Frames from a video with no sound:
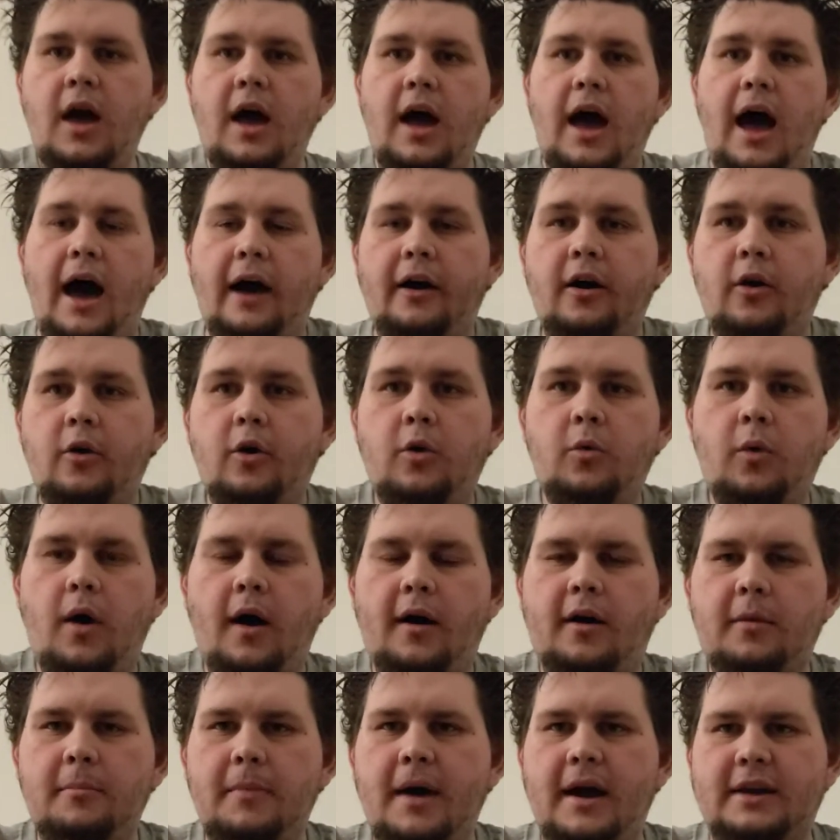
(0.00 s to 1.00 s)
Hello and
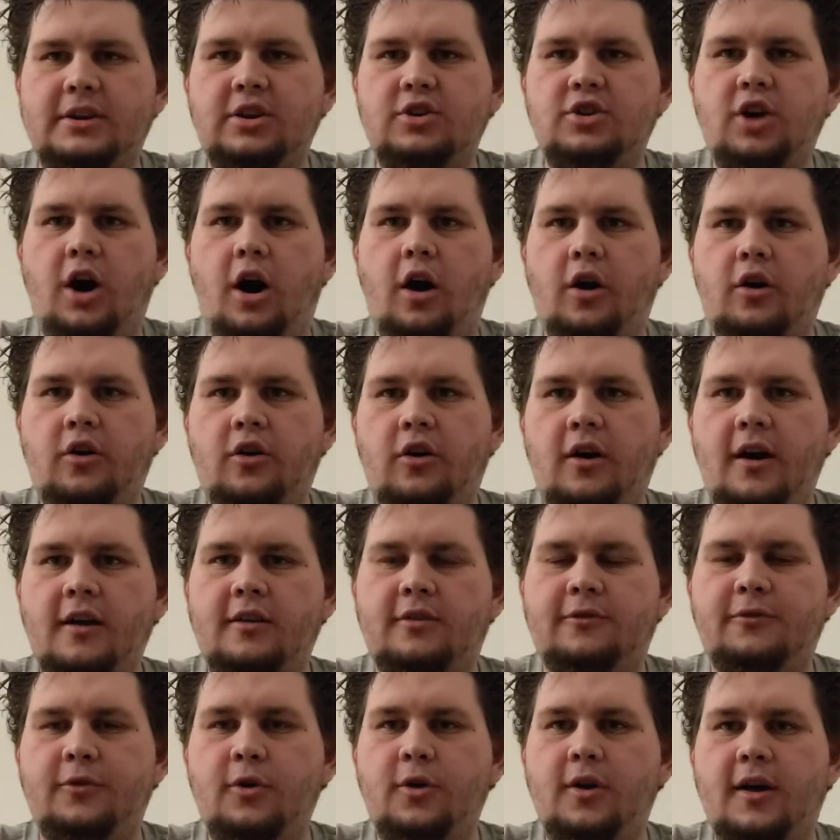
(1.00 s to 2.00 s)
welcome back to Dollar or
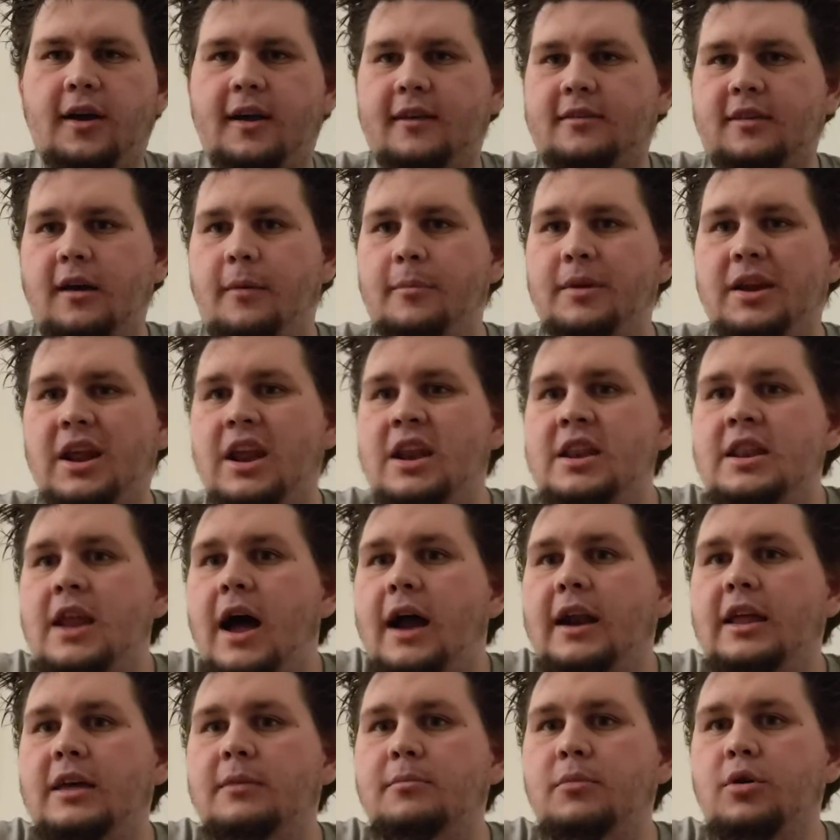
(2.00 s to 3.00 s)
Less Food. I guess I'm in a
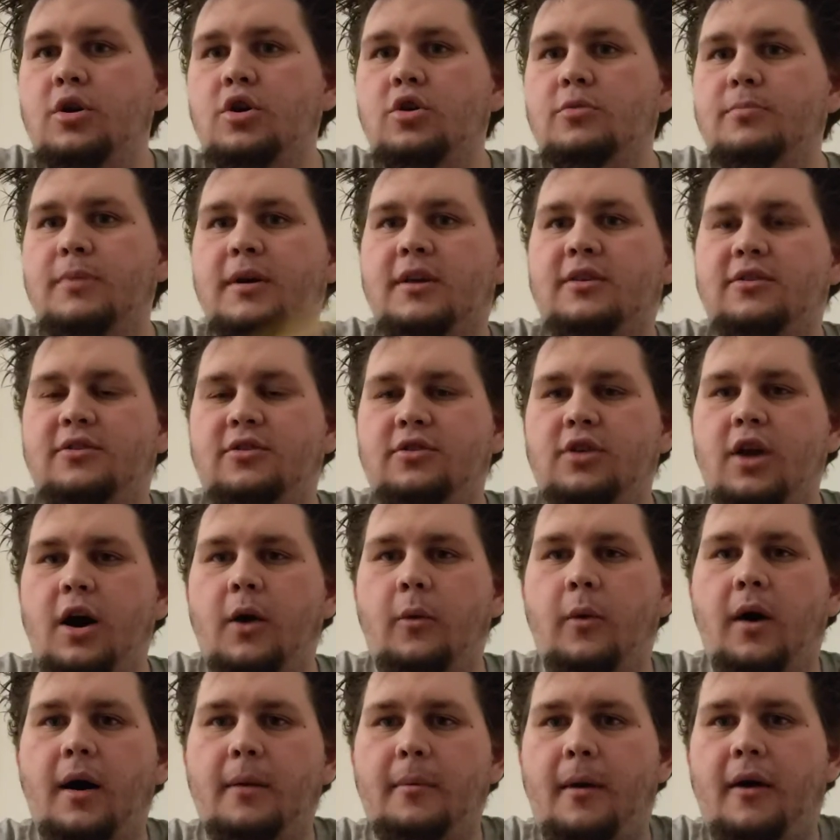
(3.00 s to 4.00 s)
nutty mood because you know
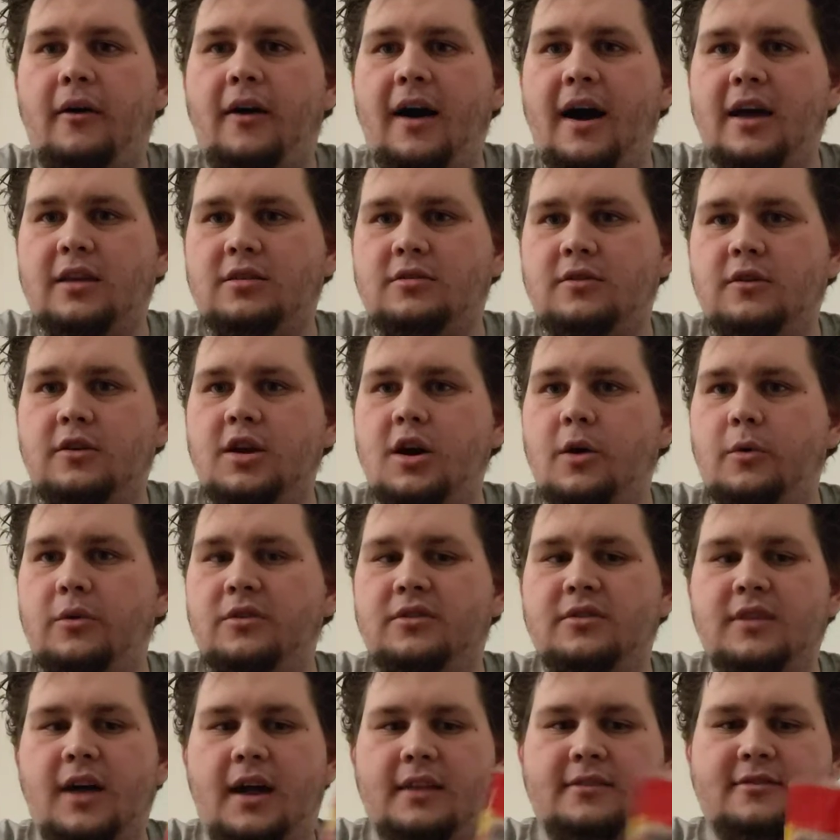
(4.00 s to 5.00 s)
what? Our last video
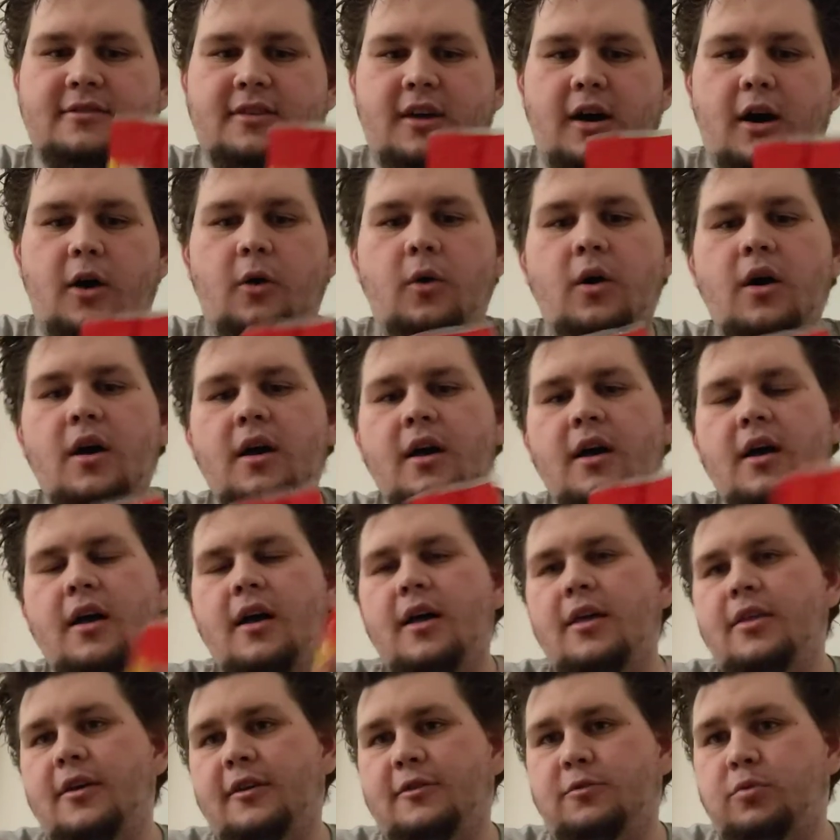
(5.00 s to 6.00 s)
was nutso.
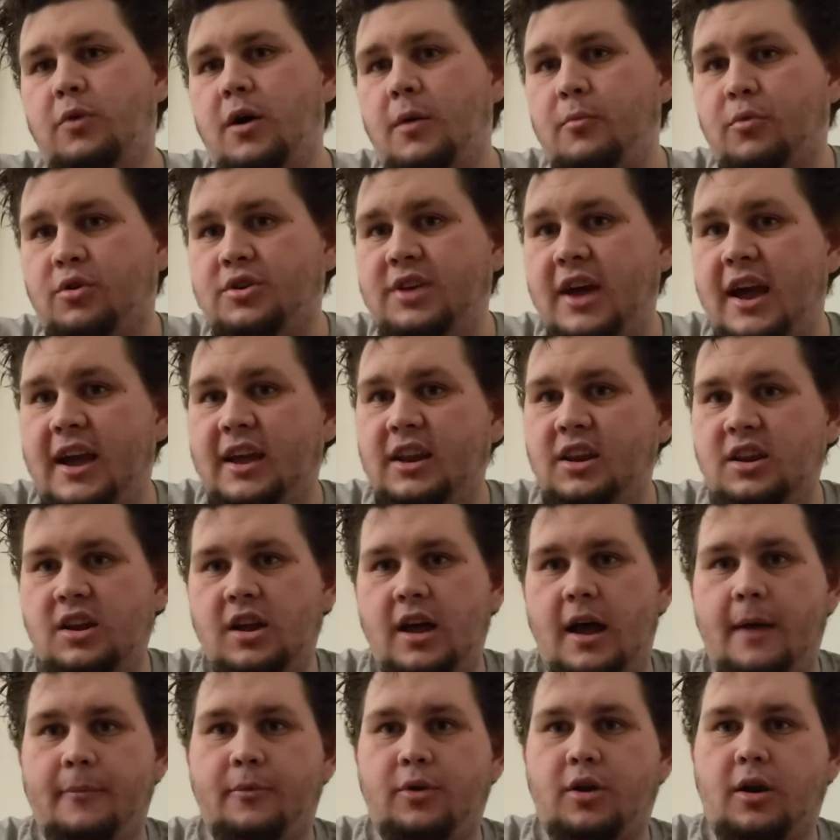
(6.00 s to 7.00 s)
This one, we're taking it
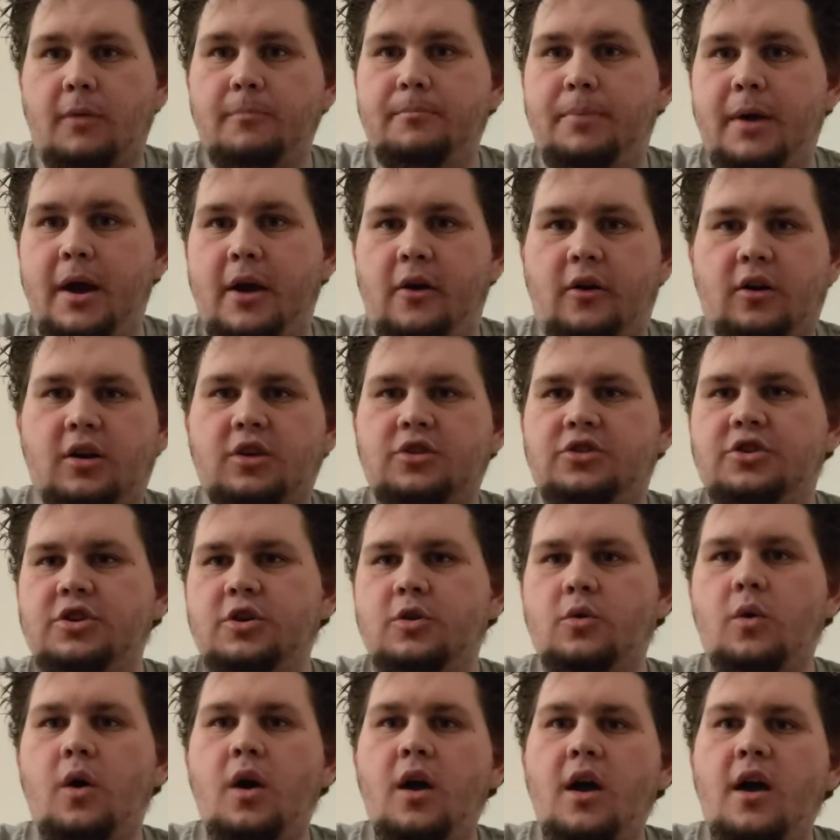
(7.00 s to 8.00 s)
and we're comparing it
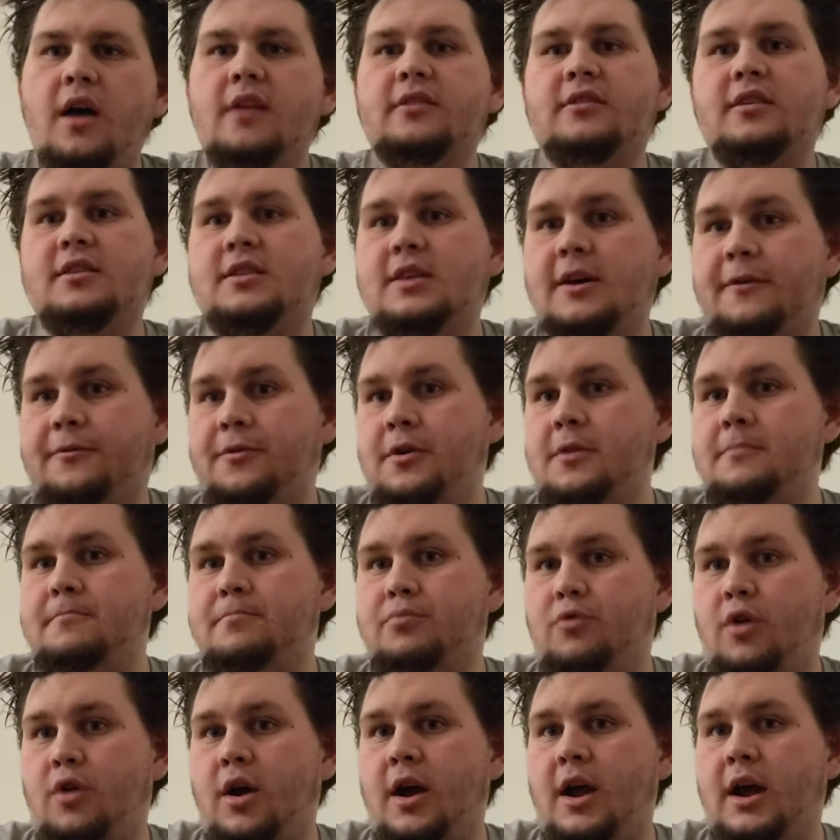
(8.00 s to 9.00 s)
to. It's a different
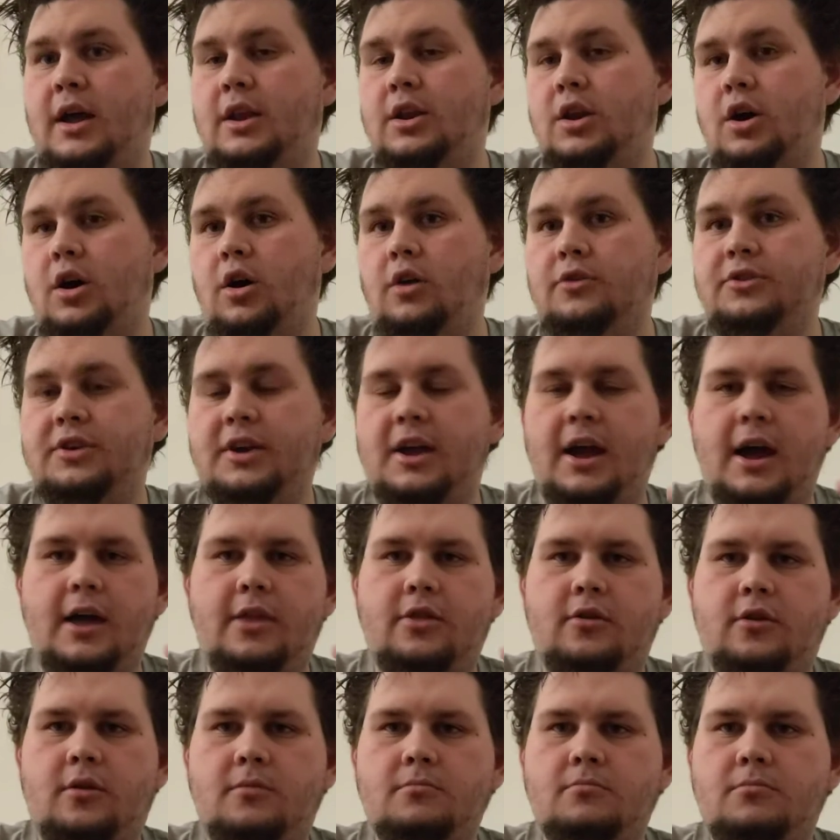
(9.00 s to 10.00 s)
brand
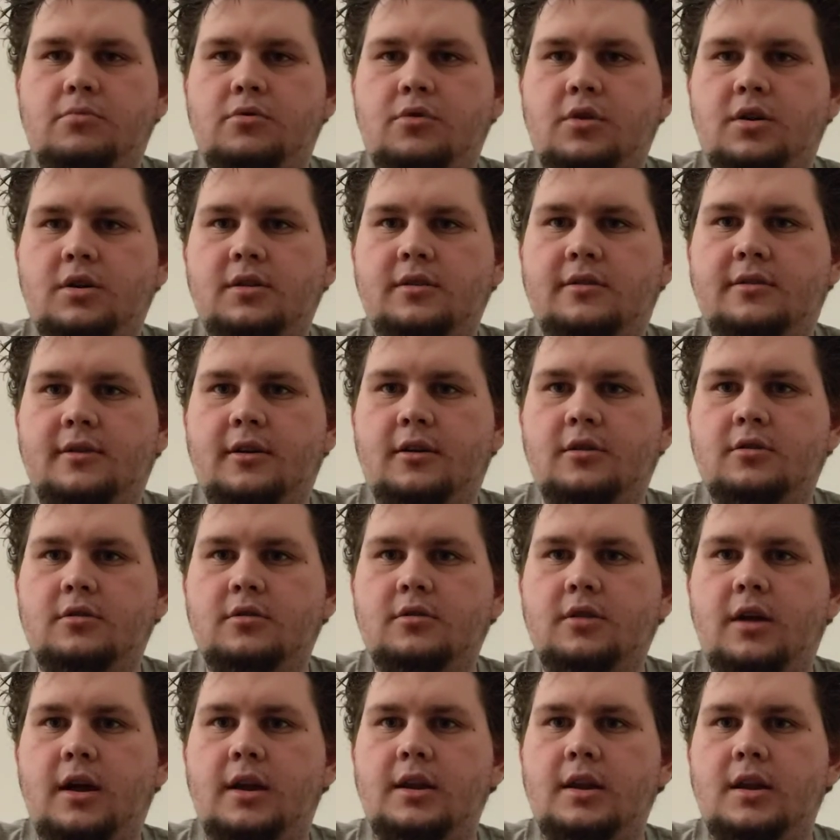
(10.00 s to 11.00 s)
altogether, I'm pretty
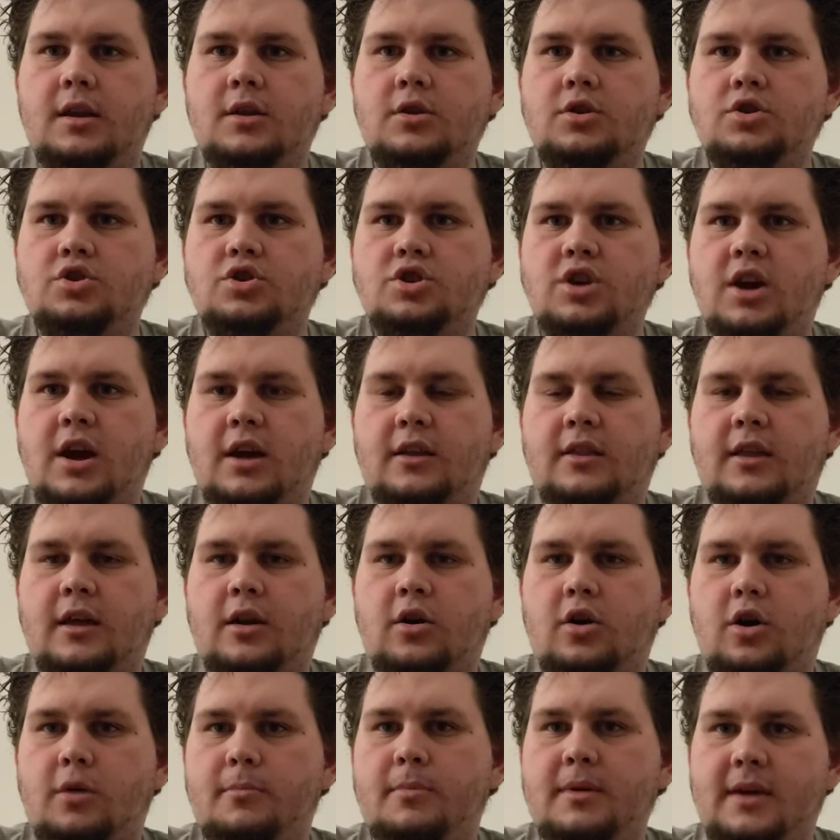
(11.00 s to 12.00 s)
certain. I didn't check that
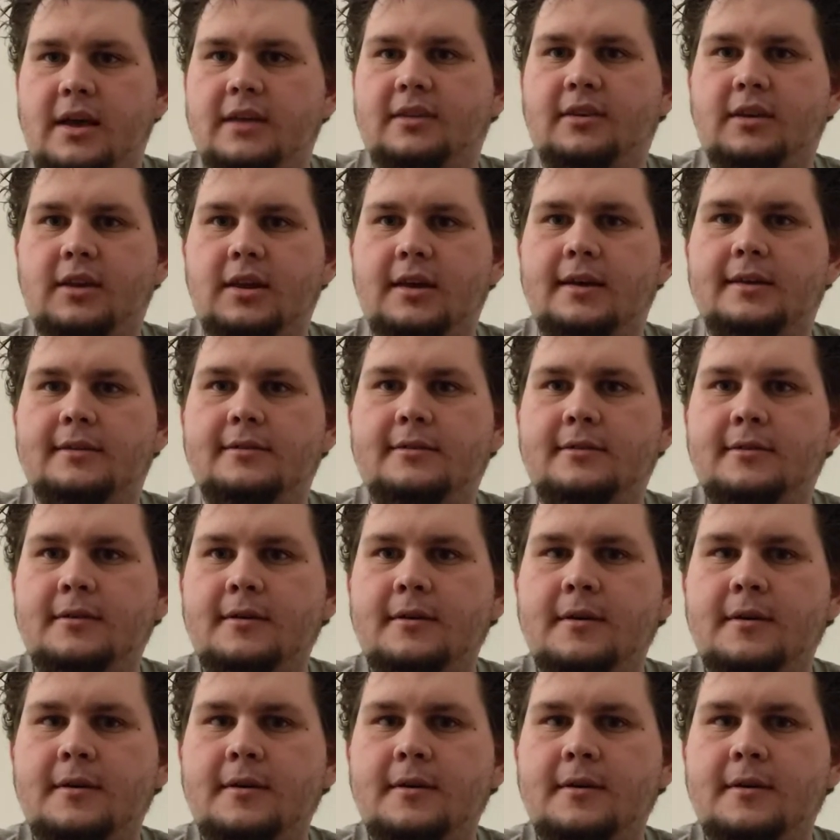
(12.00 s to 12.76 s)
hard, but yes it is.